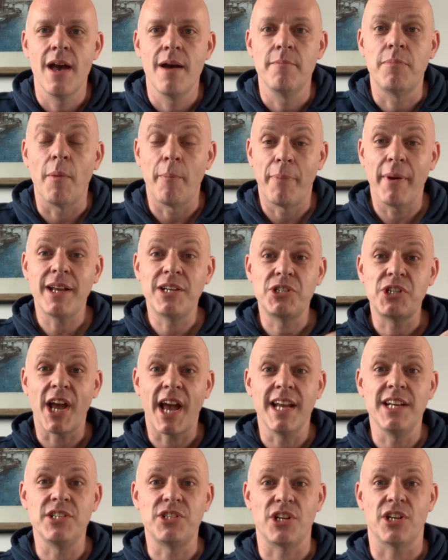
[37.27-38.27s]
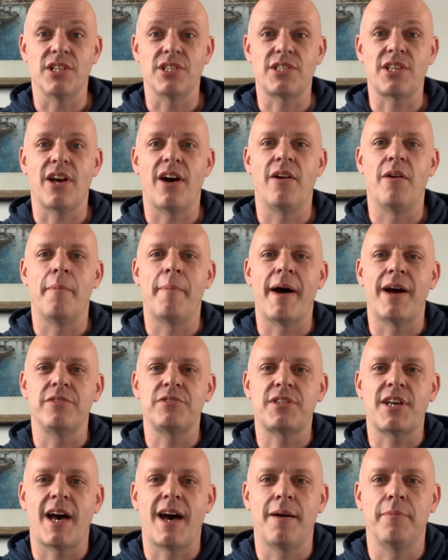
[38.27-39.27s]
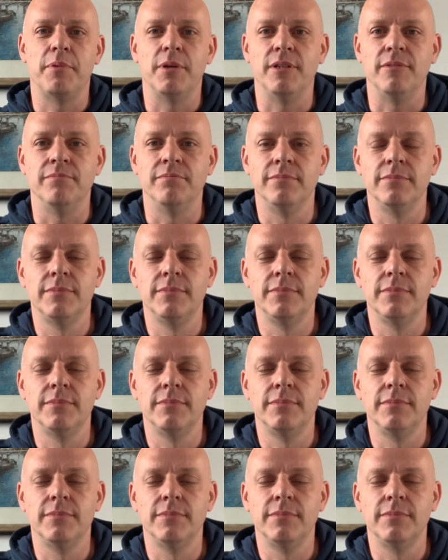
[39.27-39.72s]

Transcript: But big changes are about to happen.